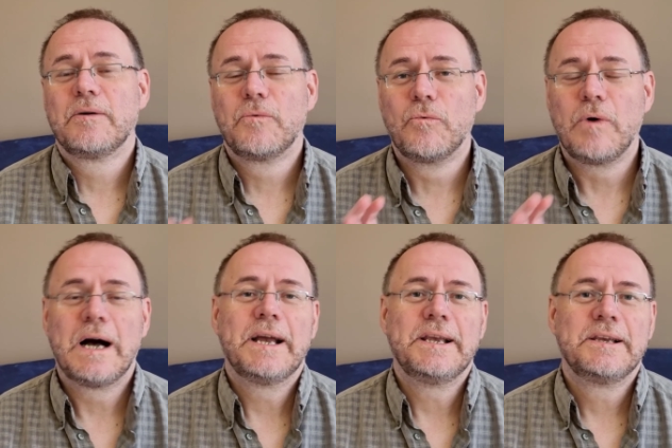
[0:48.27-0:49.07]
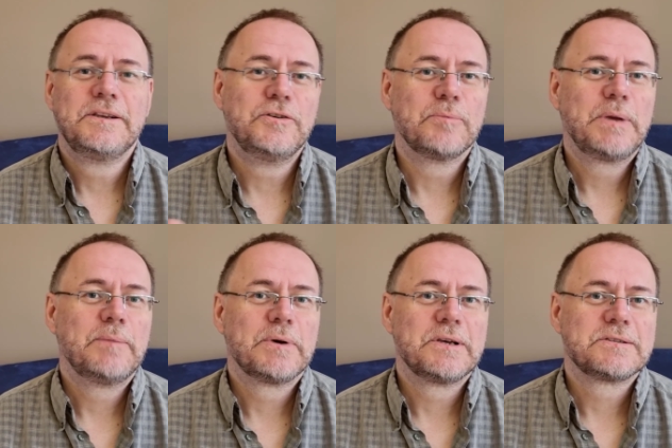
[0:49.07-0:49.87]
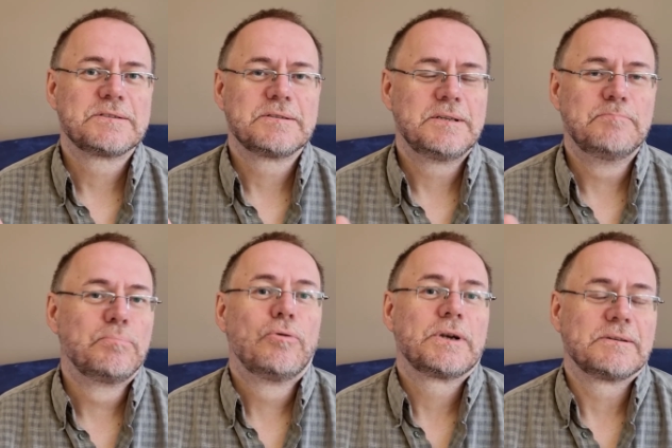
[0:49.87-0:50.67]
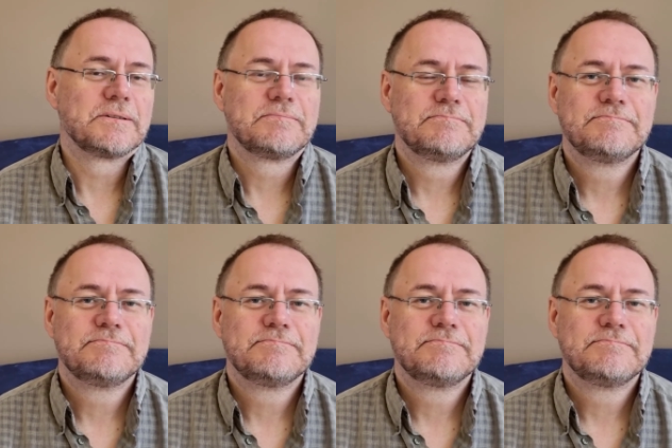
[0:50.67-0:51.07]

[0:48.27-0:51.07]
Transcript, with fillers: why your paper is important